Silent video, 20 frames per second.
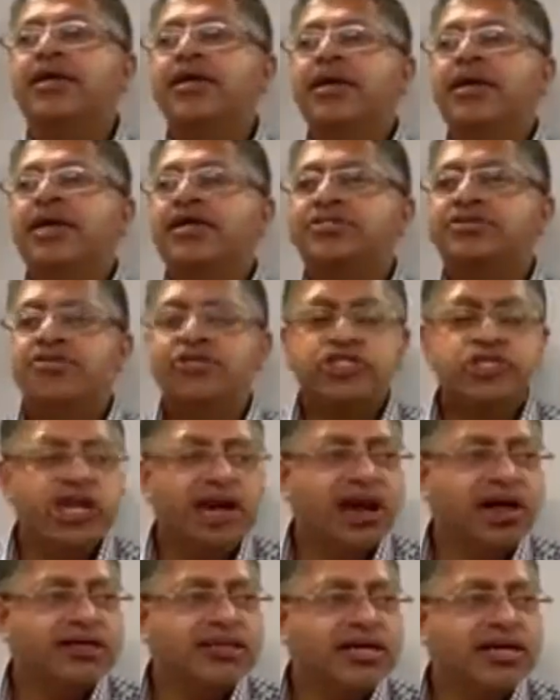is their
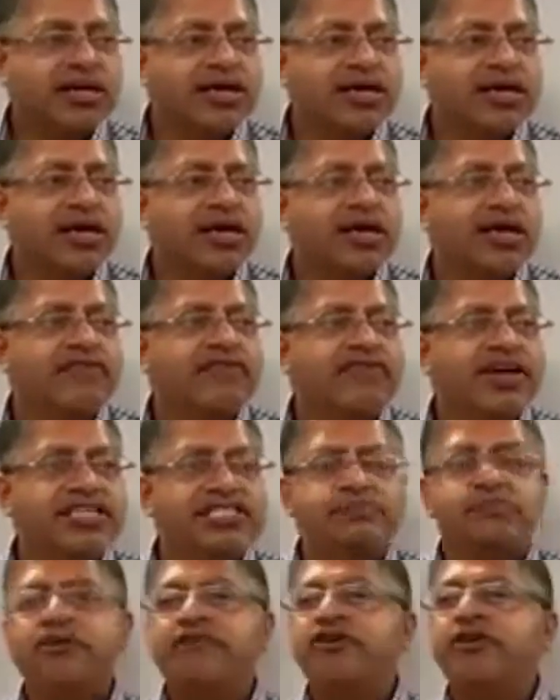child a
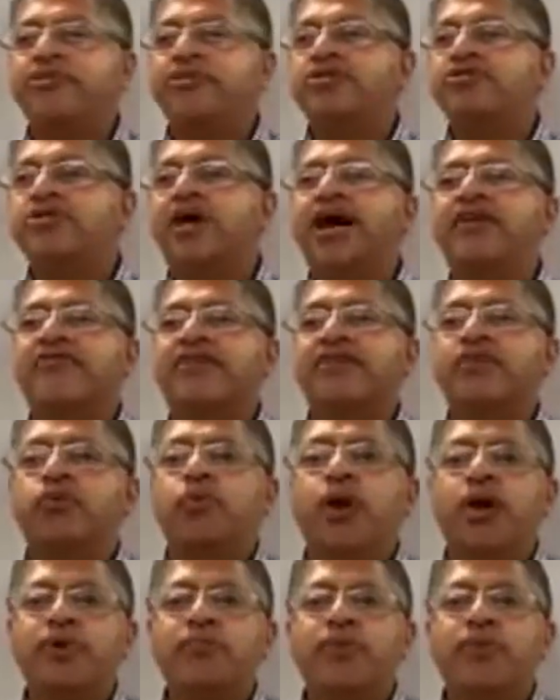victim of human
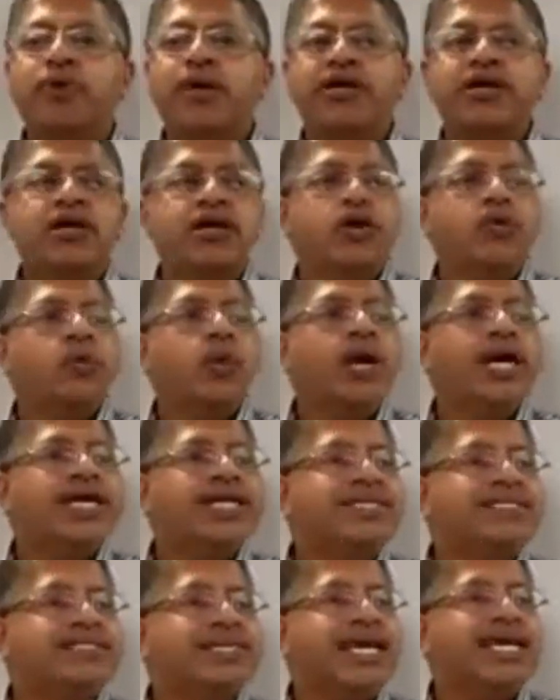trafficking? I mean, what
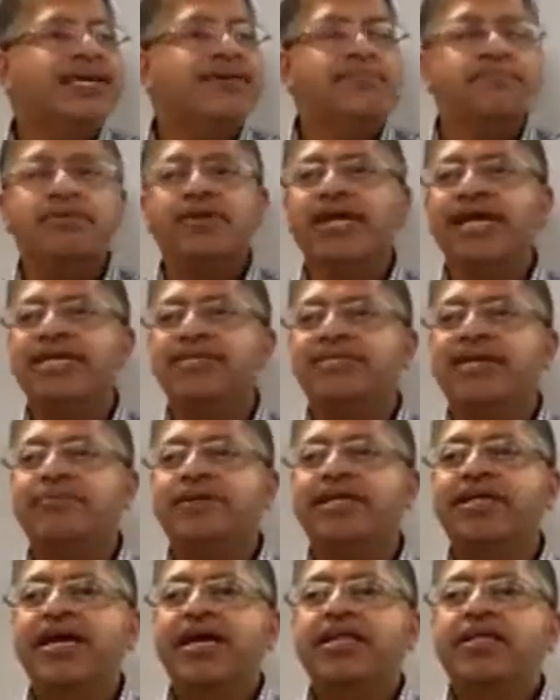is taking place? I
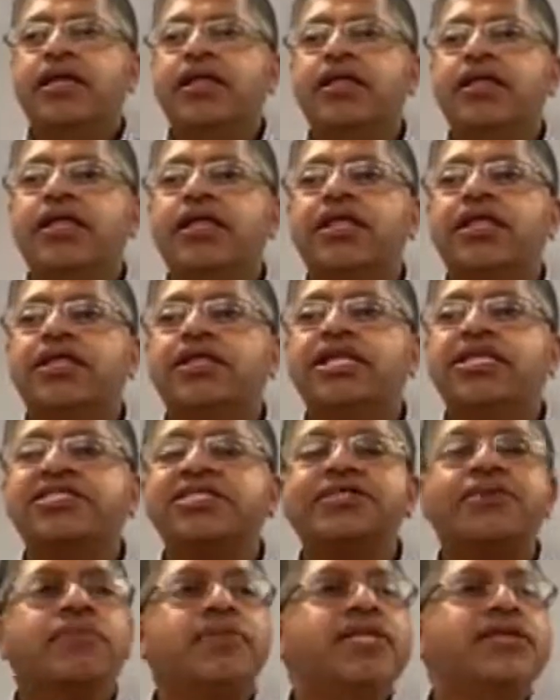mean, this
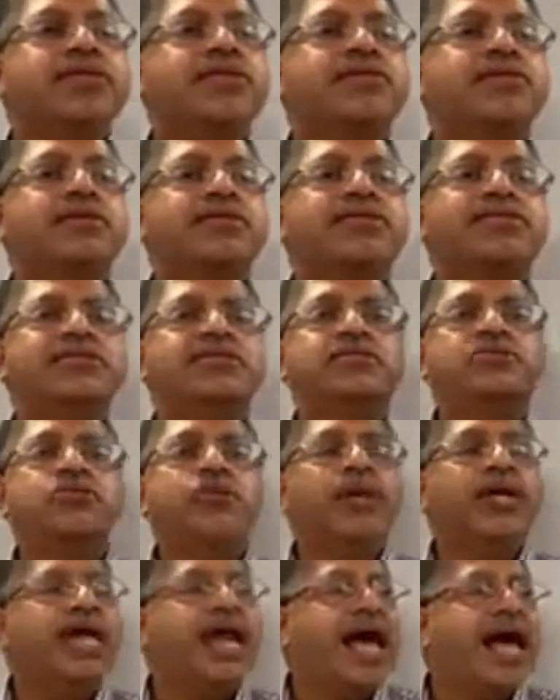is
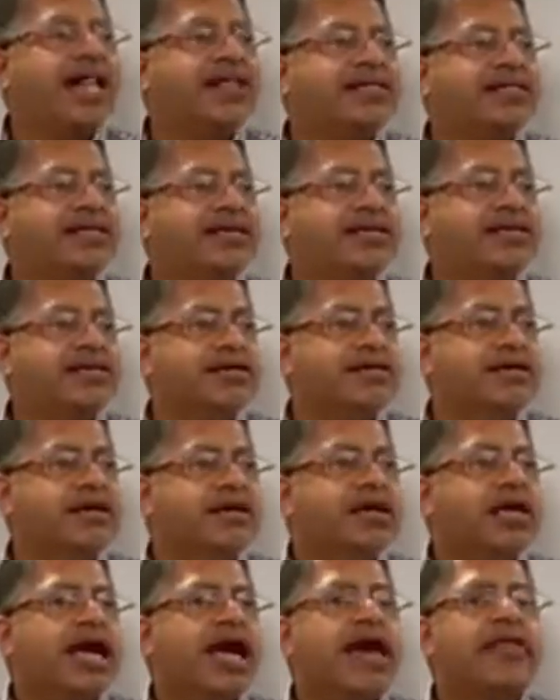reality,
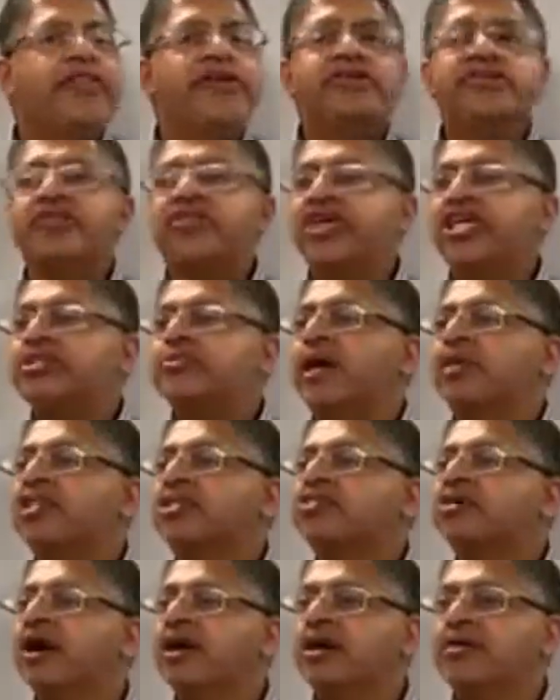and these are things we have to
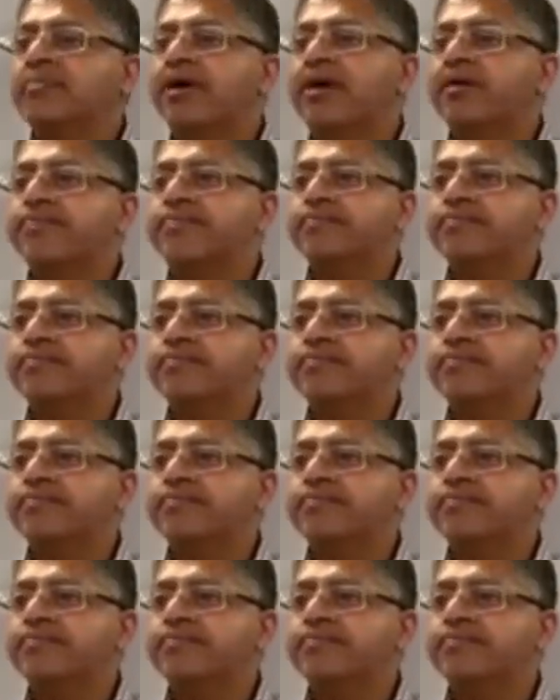talk about.